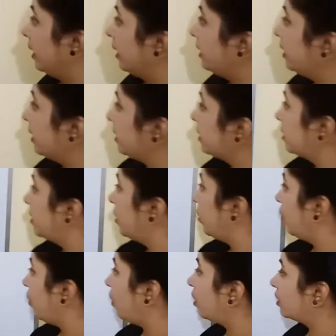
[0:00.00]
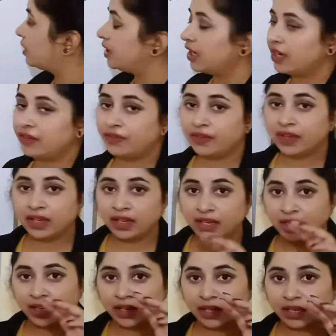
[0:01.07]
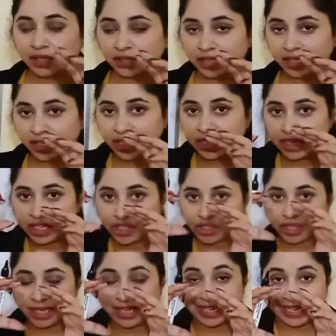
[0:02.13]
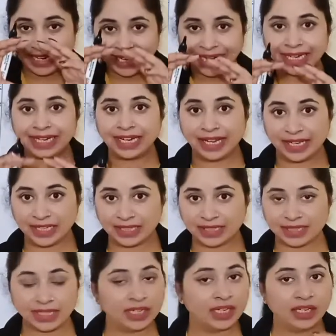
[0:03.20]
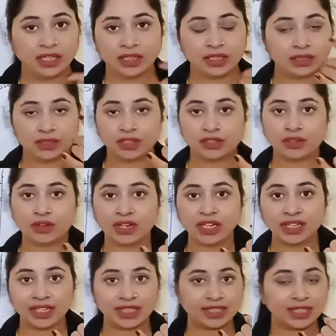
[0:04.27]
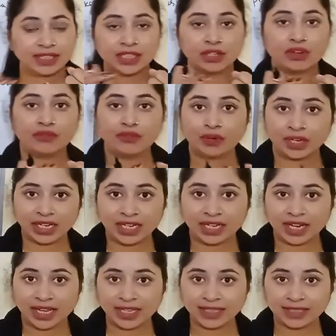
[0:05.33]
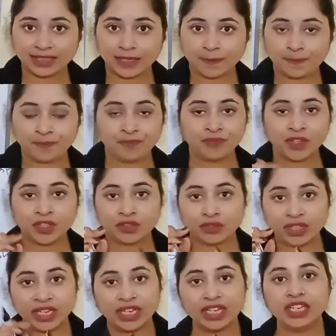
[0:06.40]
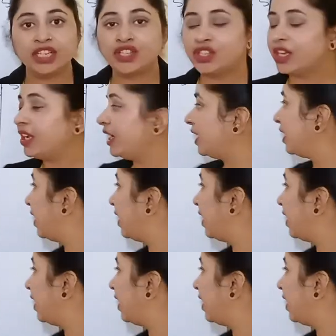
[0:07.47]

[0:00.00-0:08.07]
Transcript: this. Octave, the initial 8 lines. The sonnet consisted of 14 lines. So the initial 8